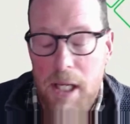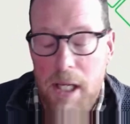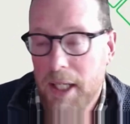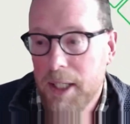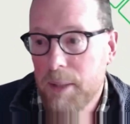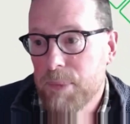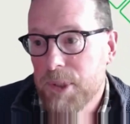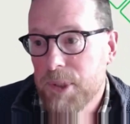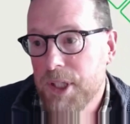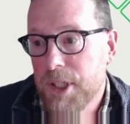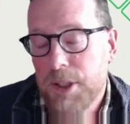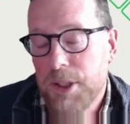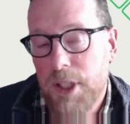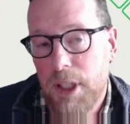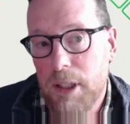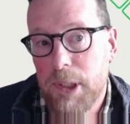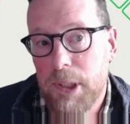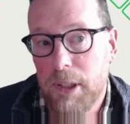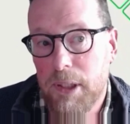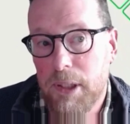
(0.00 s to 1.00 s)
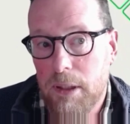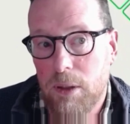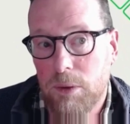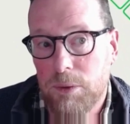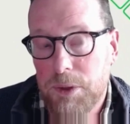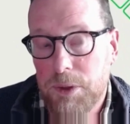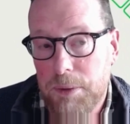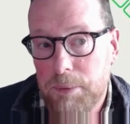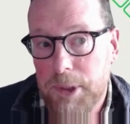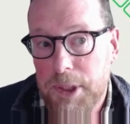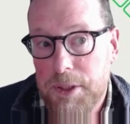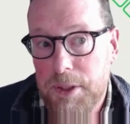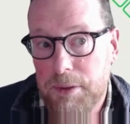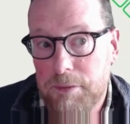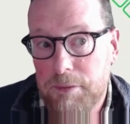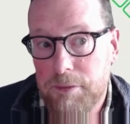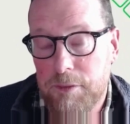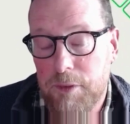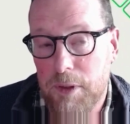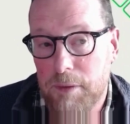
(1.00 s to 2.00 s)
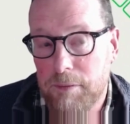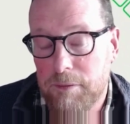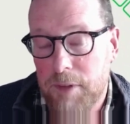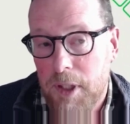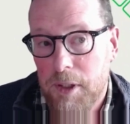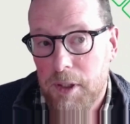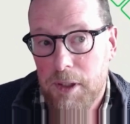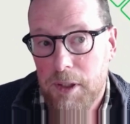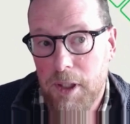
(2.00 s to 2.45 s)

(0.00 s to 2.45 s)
and it potentially being a conduit of